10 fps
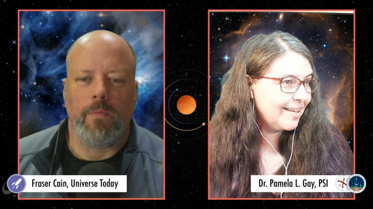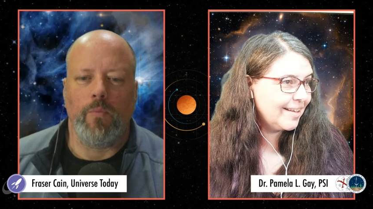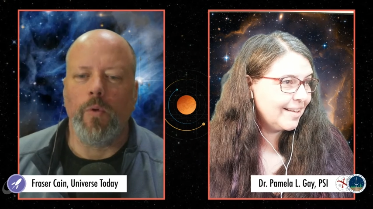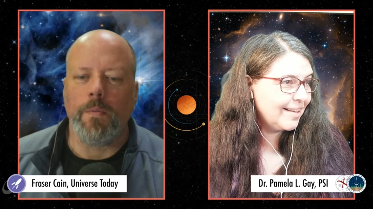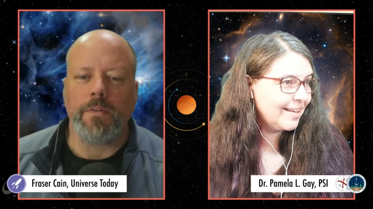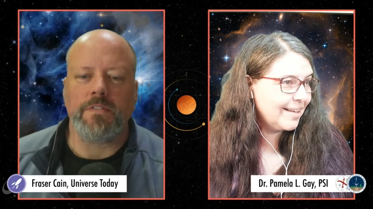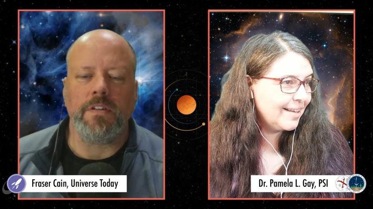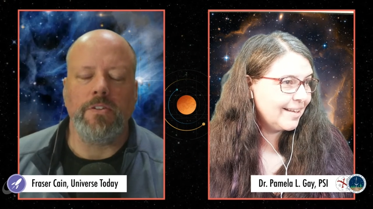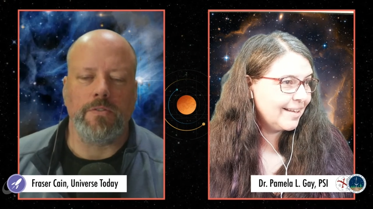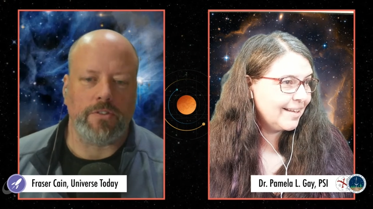Speaker 1: What about
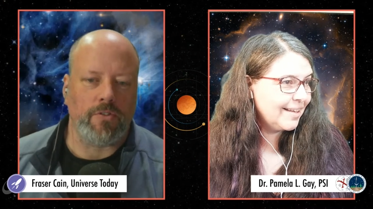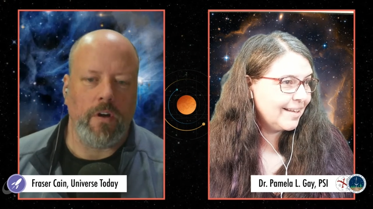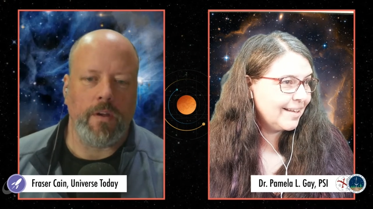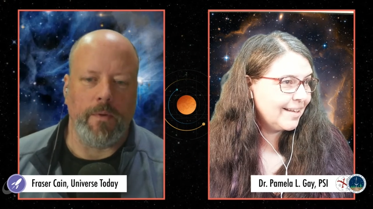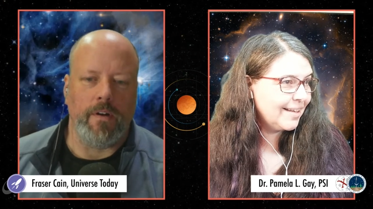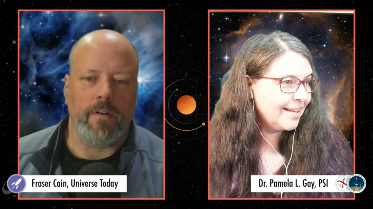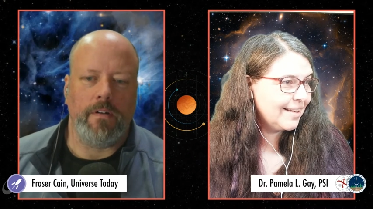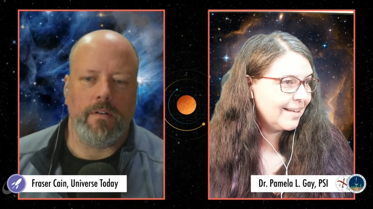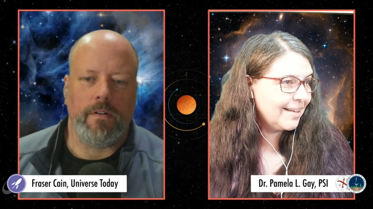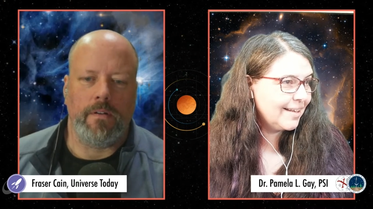senior astronomer
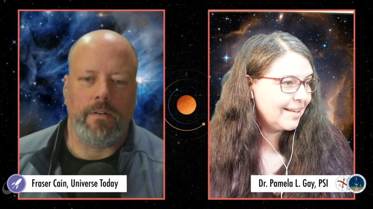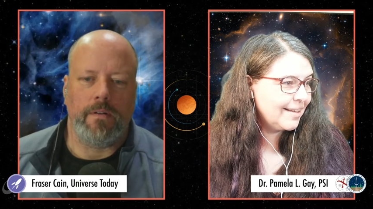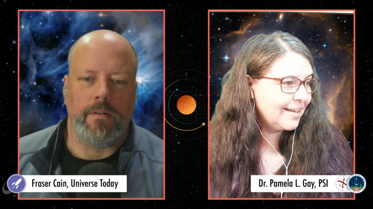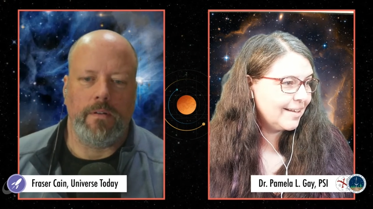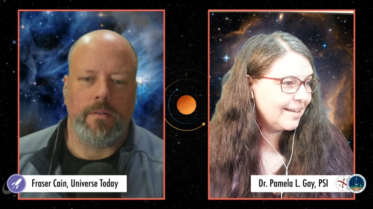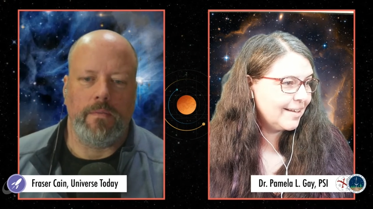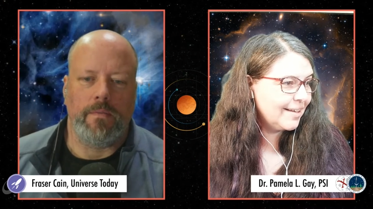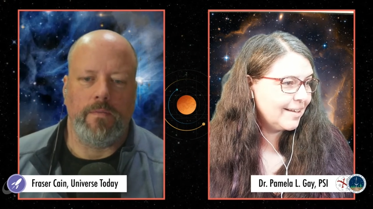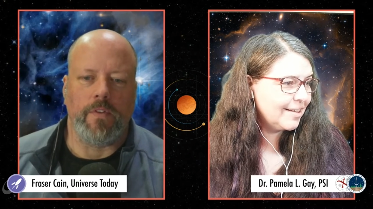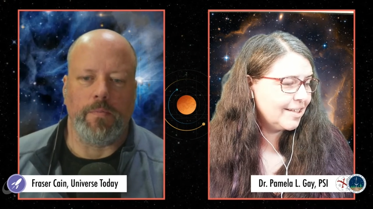
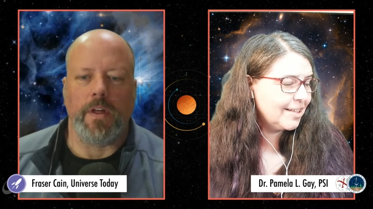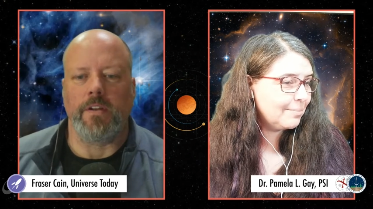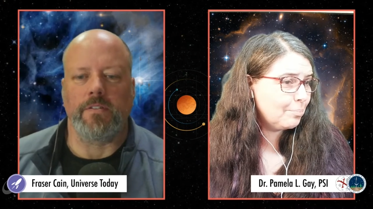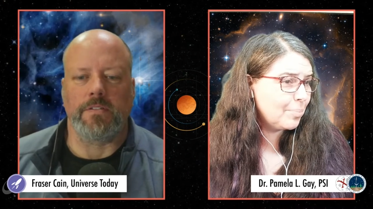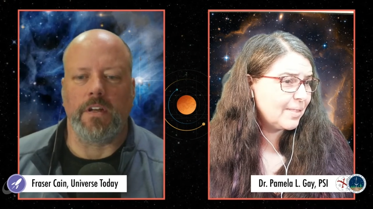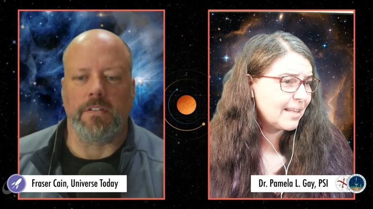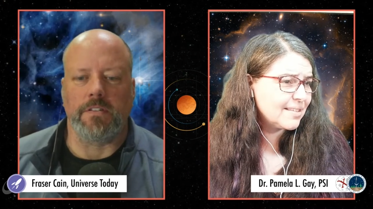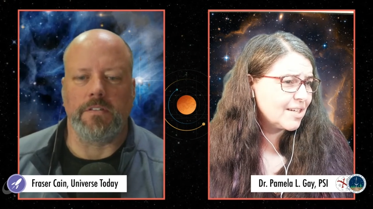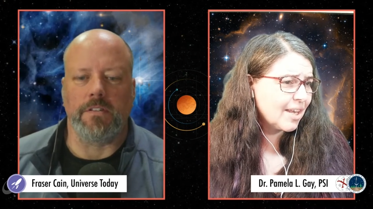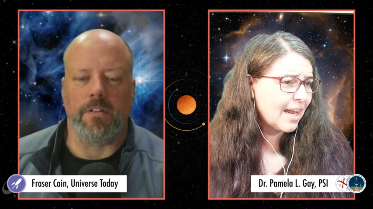for the Planetary Science but
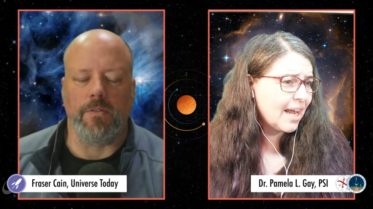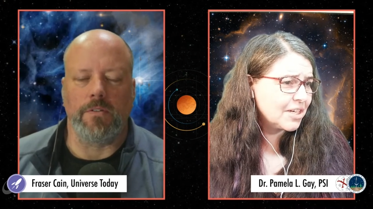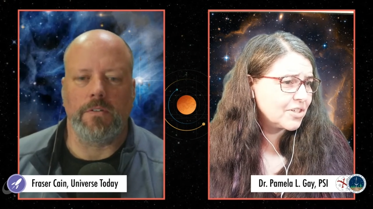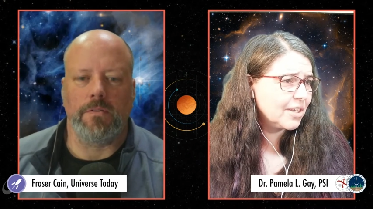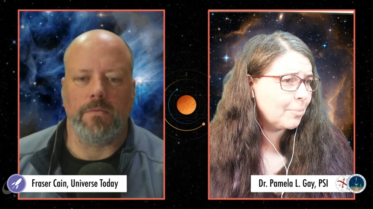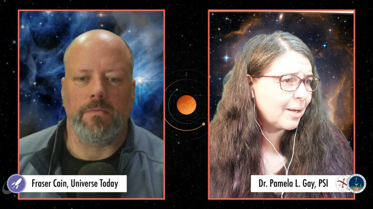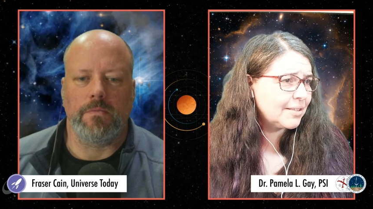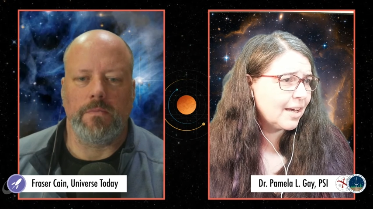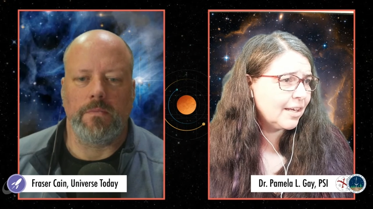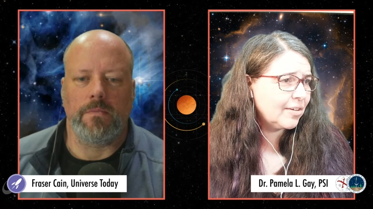that's
Speaker 2: Institute? not actually
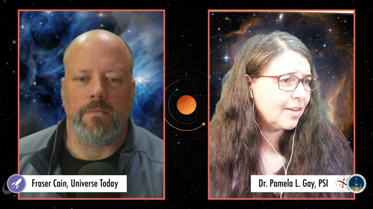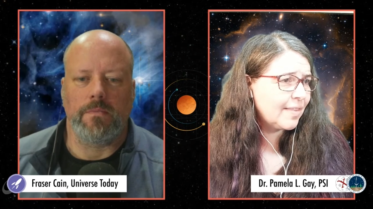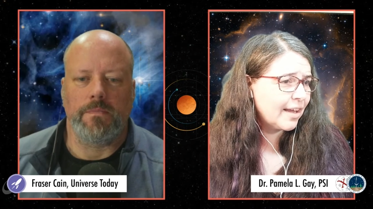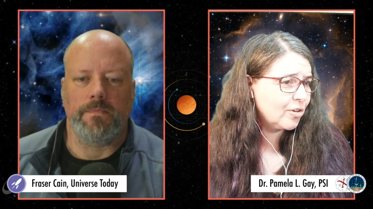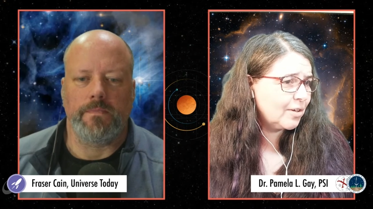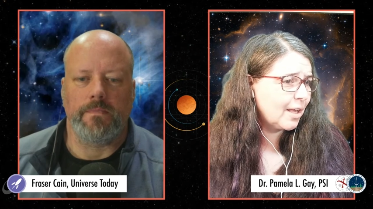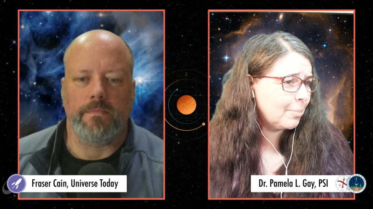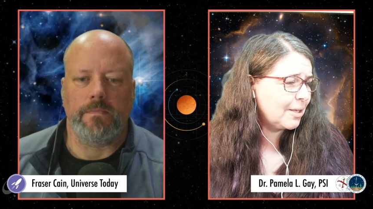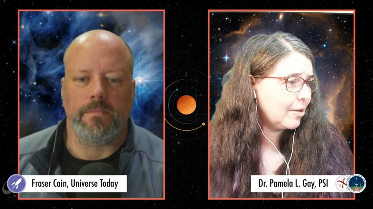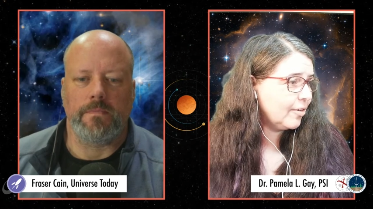my title, and that could
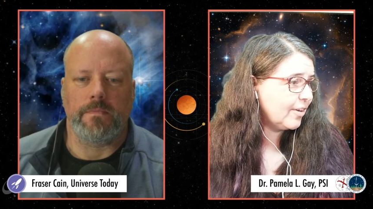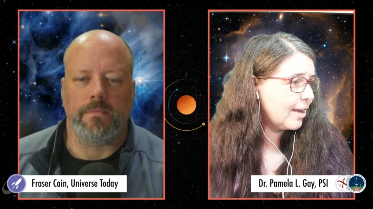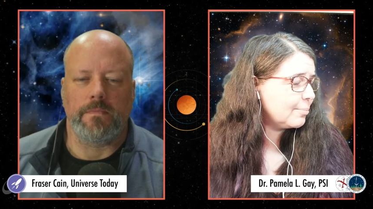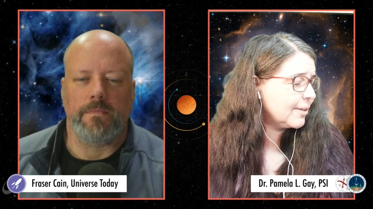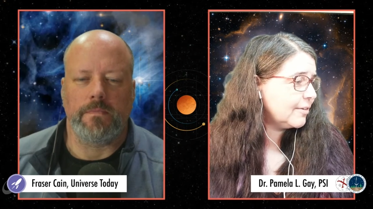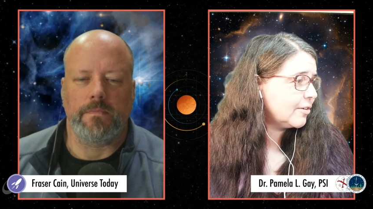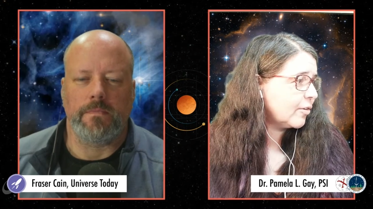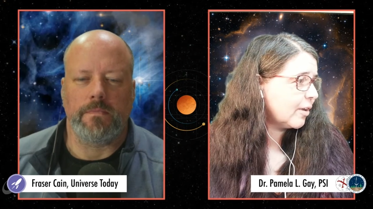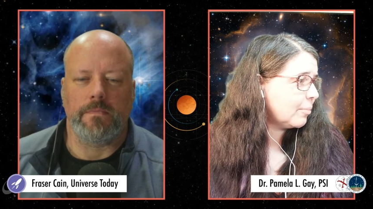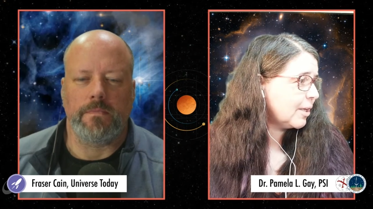get me yelled at. Please
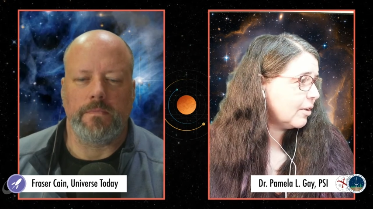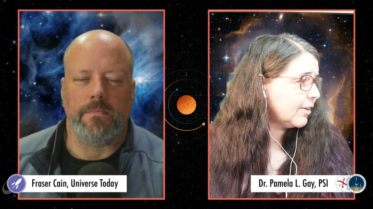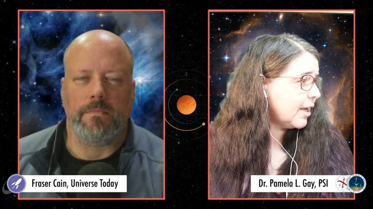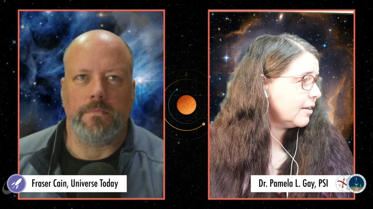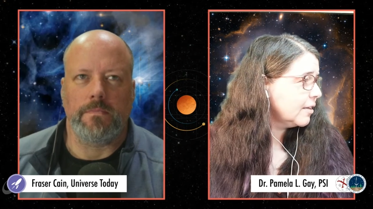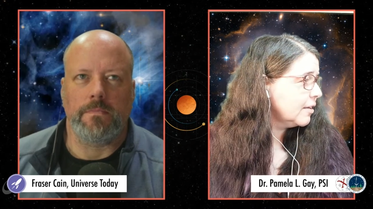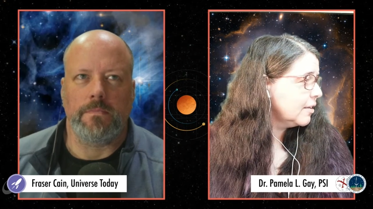don't get me yelled at.